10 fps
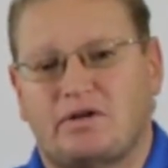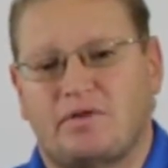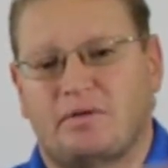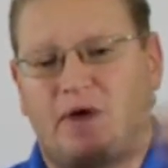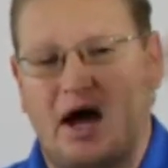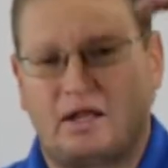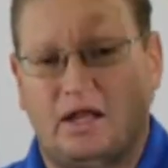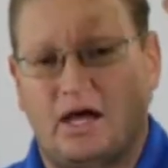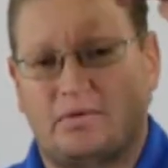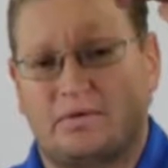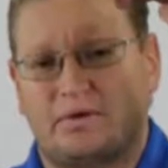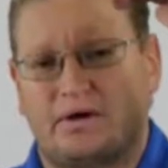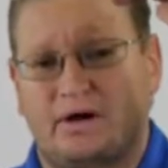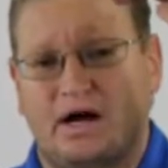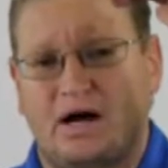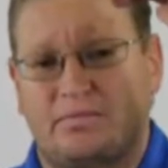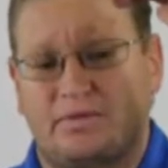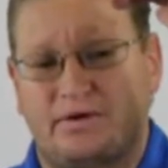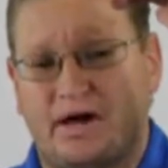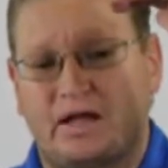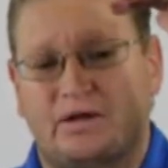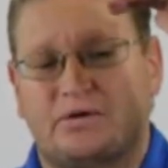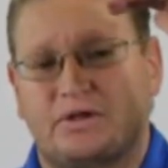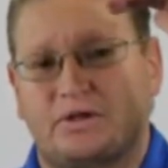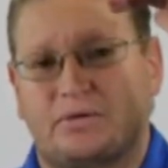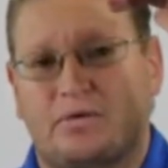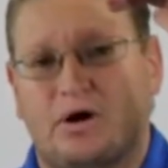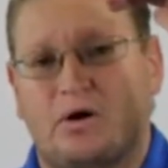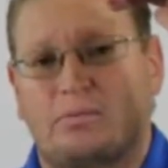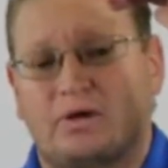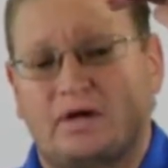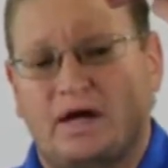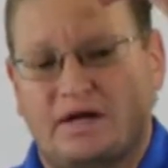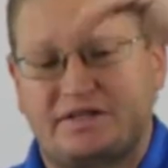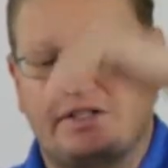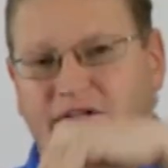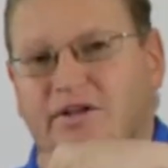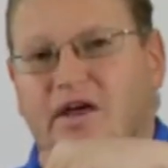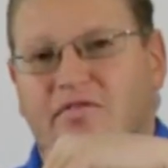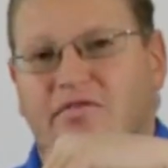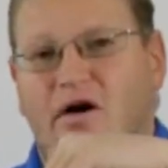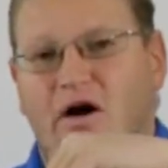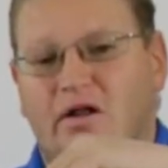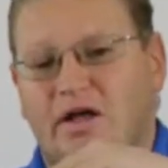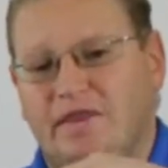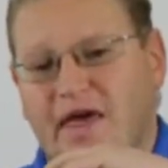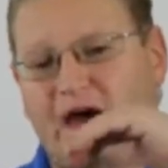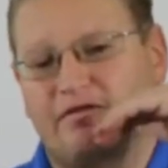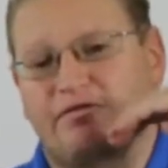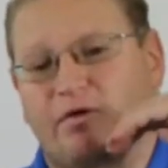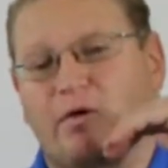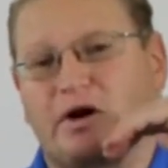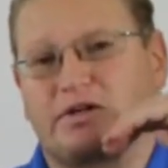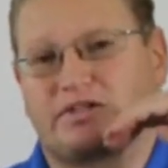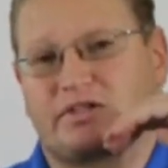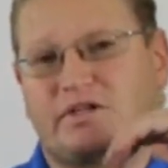The rock climber, when they're up, they're not loading their rope until they fall, and that force